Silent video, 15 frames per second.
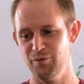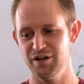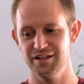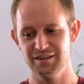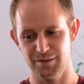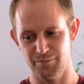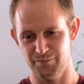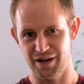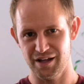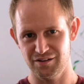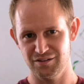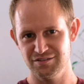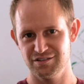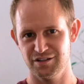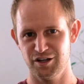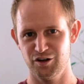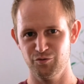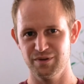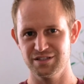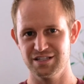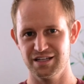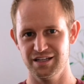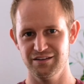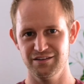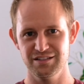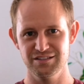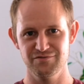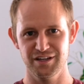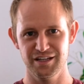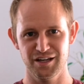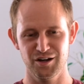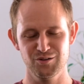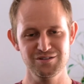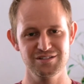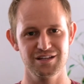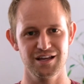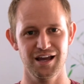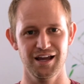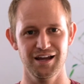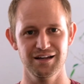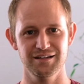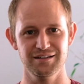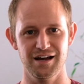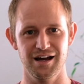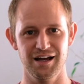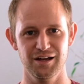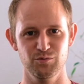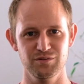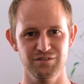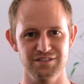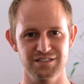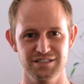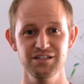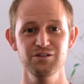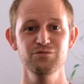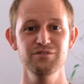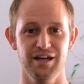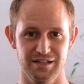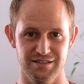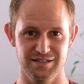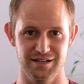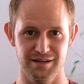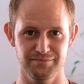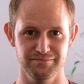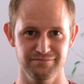to hit the bell so you don't miss any of these videos, and I will see you next time.